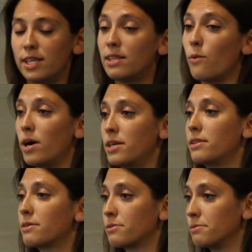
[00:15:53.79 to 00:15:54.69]
than the one in
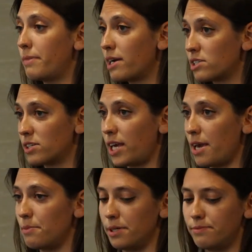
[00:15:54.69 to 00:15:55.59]
the Room master
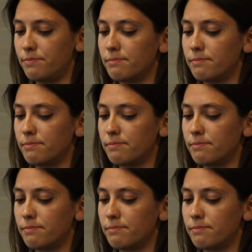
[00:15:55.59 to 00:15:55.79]
table.